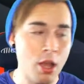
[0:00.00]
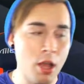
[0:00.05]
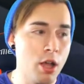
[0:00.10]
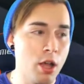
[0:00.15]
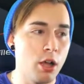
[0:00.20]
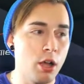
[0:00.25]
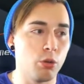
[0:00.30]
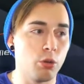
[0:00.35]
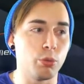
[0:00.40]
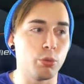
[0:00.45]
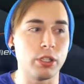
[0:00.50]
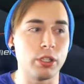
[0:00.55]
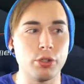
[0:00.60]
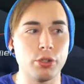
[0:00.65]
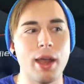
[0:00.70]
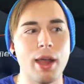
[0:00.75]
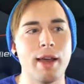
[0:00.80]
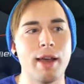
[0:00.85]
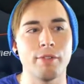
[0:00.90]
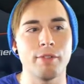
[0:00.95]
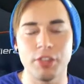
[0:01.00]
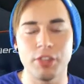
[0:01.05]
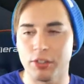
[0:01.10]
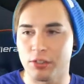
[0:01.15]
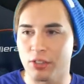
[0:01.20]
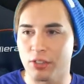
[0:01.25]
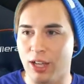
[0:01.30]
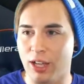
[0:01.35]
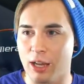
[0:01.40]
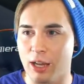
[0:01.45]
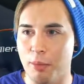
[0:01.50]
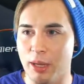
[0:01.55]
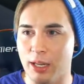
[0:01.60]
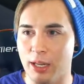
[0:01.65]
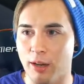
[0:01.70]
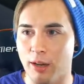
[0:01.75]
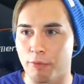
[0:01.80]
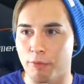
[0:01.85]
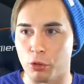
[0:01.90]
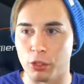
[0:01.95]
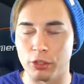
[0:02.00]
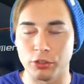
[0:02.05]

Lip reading: we do have this to kind of make up for it.